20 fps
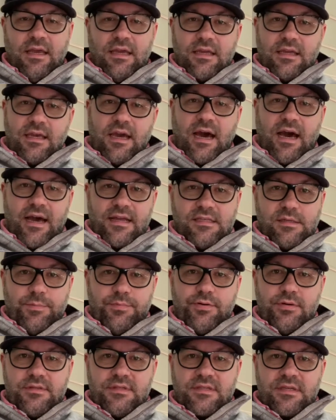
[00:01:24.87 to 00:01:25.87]
God to
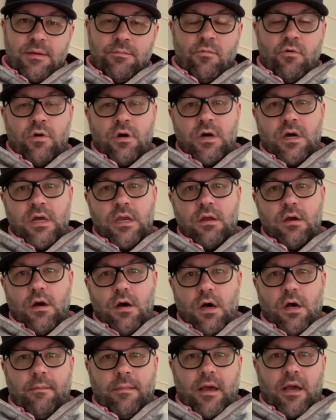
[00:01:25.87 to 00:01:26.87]
put someone
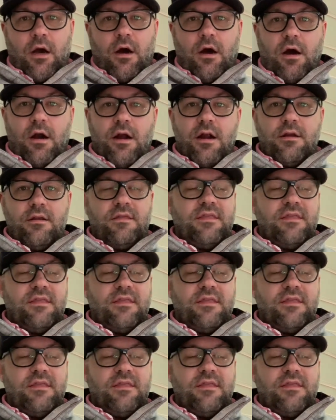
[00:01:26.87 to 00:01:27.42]
on my heart